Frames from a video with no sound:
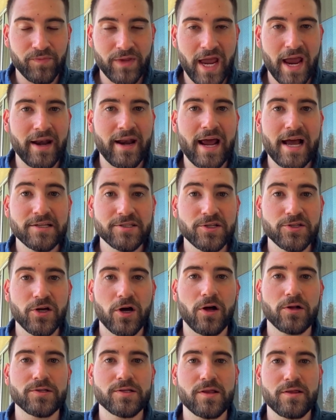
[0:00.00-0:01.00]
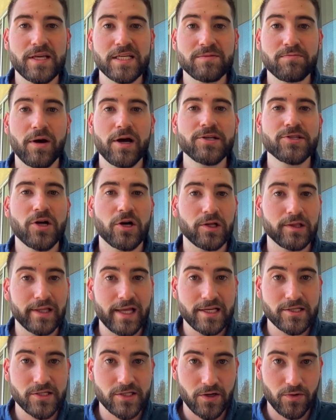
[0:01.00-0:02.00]
and as adults, these mice are
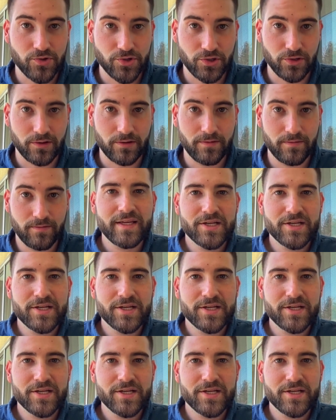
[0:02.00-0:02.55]
less social.